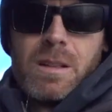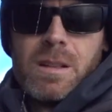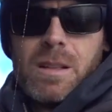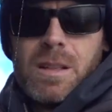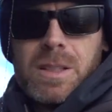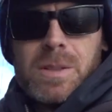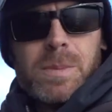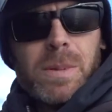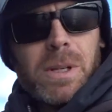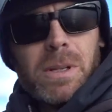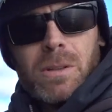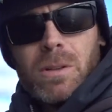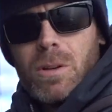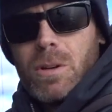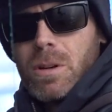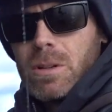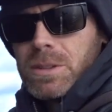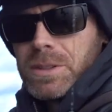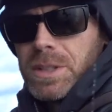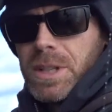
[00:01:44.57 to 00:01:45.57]
It's been a
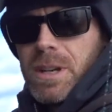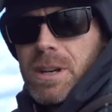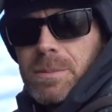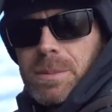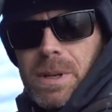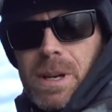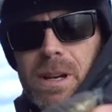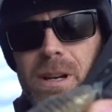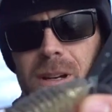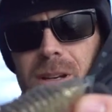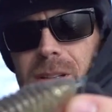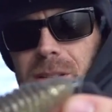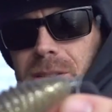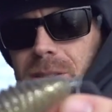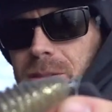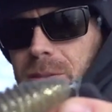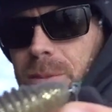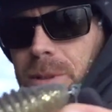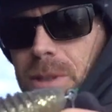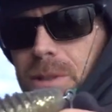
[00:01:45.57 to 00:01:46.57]
long time, guys.
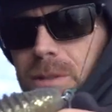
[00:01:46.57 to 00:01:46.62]
It's been a